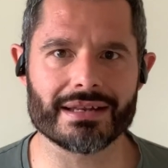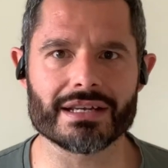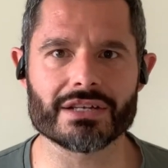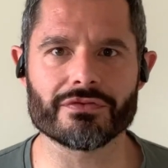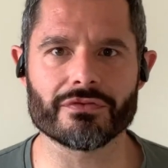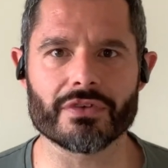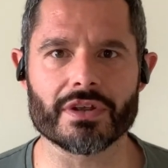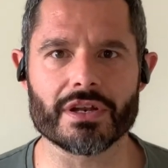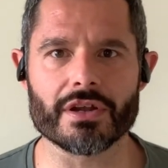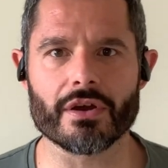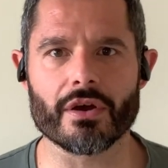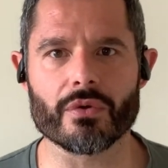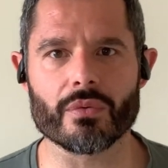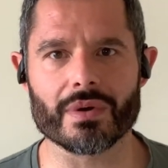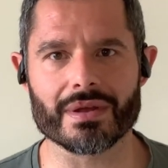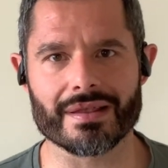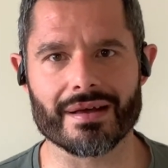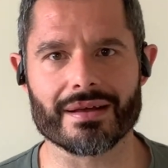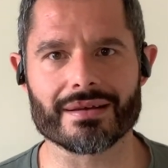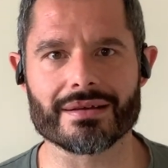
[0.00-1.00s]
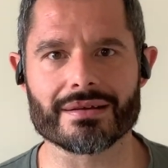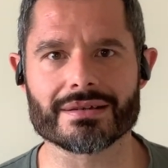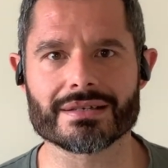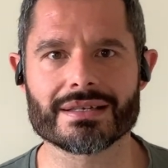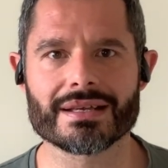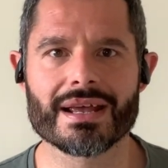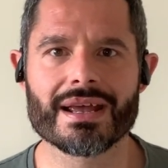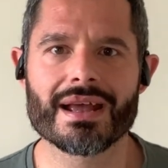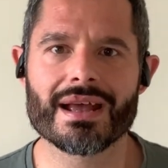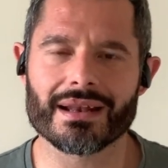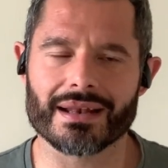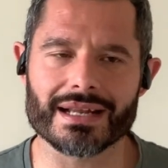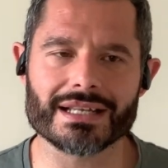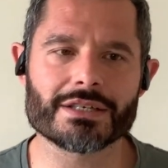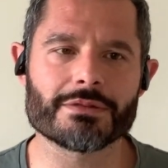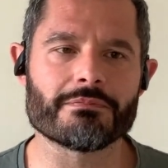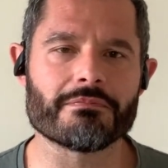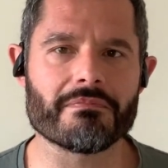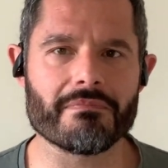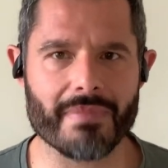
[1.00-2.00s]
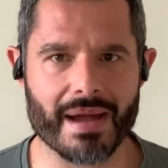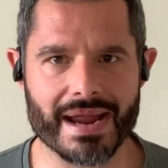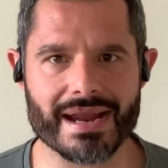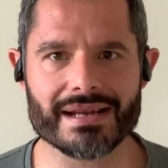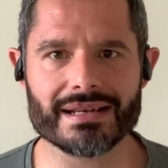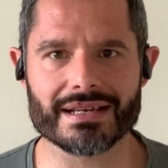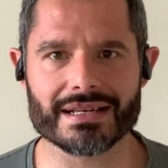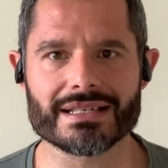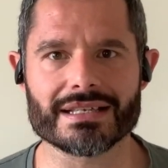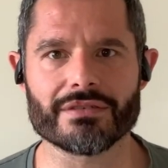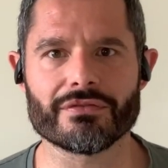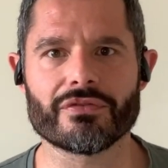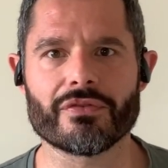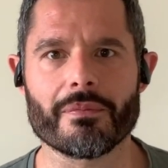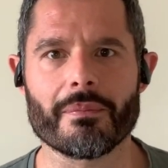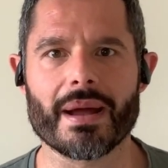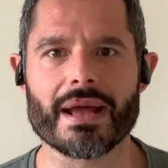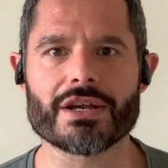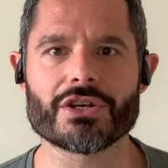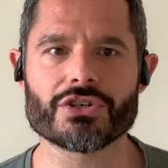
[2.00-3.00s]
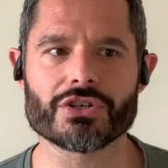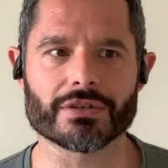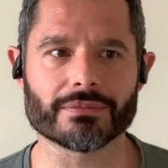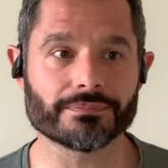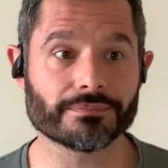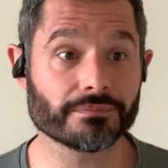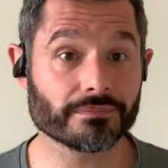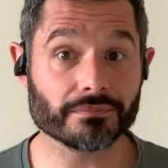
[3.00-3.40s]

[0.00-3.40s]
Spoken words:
this video with others. Let's make this information